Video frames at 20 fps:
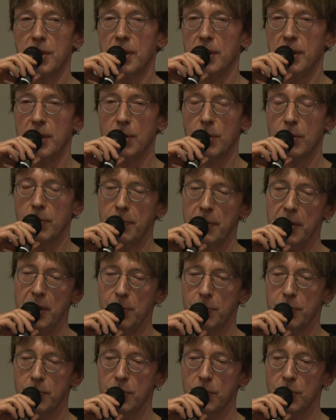And there were
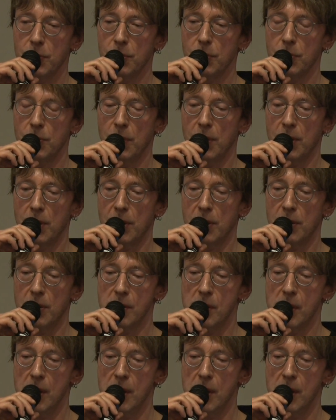people who are,